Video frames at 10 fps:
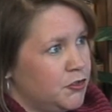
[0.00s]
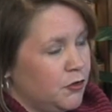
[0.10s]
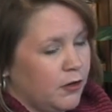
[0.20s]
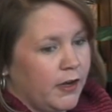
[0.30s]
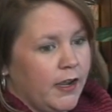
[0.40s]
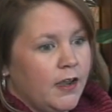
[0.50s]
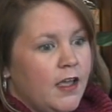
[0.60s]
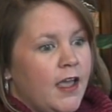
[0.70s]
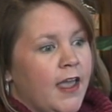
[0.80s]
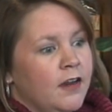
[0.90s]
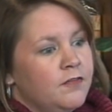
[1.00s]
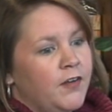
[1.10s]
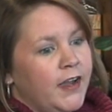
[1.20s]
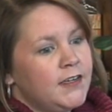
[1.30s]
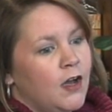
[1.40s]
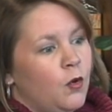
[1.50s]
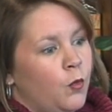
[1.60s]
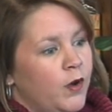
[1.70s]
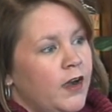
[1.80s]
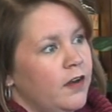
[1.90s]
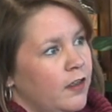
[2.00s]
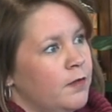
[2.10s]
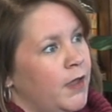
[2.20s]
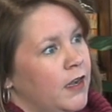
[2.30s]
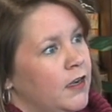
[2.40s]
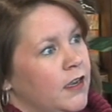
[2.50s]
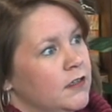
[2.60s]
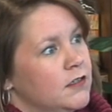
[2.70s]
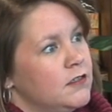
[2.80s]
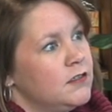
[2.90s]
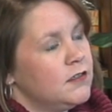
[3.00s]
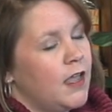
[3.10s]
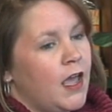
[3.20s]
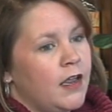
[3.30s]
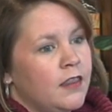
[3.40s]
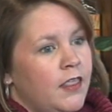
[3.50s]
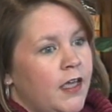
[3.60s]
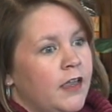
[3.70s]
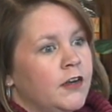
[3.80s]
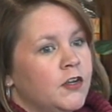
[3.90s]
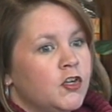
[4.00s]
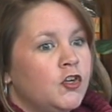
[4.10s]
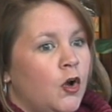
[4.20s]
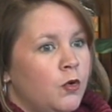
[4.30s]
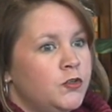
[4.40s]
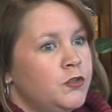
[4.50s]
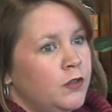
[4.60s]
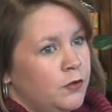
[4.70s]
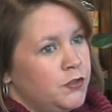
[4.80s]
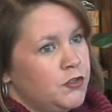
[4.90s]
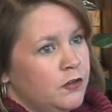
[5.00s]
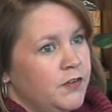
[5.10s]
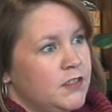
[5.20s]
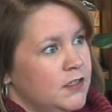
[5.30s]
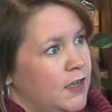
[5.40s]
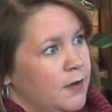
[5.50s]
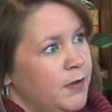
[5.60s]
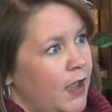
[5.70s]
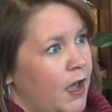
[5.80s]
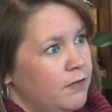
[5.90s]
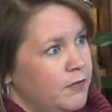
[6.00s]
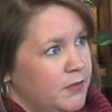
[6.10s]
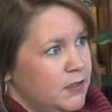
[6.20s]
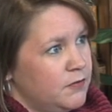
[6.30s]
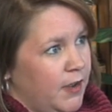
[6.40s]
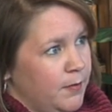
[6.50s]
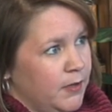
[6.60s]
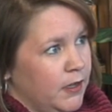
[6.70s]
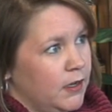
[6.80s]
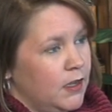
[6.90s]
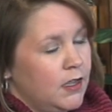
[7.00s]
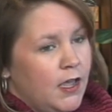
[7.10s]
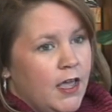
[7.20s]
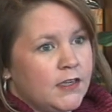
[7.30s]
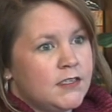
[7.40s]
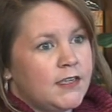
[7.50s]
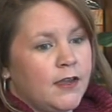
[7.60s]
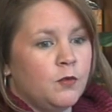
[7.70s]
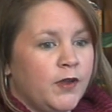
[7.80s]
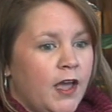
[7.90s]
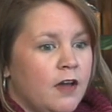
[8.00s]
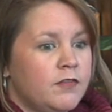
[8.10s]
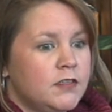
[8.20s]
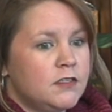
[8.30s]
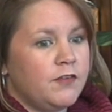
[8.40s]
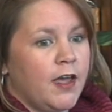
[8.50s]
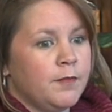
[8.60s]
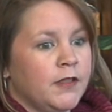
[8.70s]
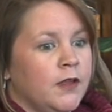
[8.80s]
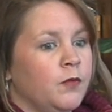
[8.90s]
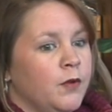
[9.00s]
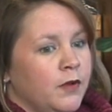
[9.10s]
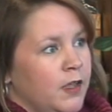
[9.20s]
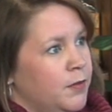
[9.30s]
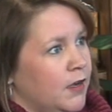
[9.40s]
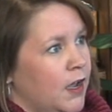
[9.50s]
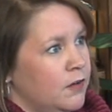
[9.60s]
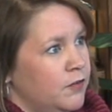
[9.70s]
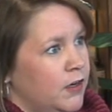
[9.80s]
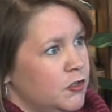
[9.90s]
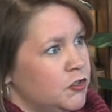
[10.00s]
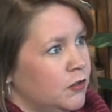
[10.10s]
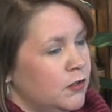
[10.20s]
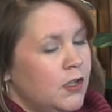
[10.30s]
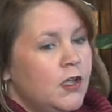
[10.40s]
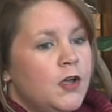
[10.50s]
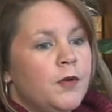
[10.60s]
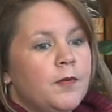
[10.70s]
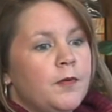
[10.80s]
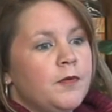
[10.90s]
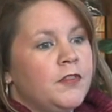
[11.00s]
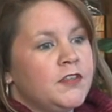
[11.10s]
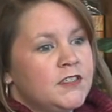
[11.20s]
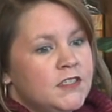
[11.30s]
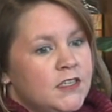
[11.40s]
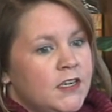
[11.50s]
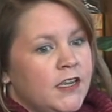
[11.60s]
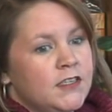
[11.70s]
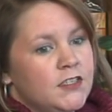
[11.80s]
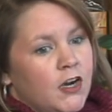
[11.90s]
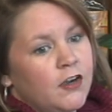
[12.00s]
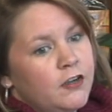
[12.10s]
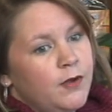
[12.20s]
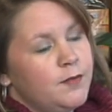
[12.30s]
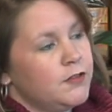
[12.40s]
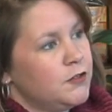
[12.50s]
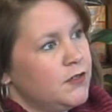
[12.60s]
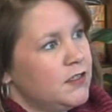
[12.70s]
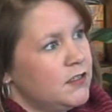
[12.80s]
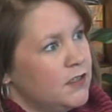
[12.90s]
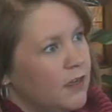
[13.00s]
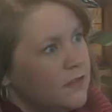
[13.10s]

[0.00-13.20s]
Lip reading: story and find out what are their main needs, and then go to those services on behalf of this family and say, we have this family, we will keep it confidential, this is the needs, are you able to assist us?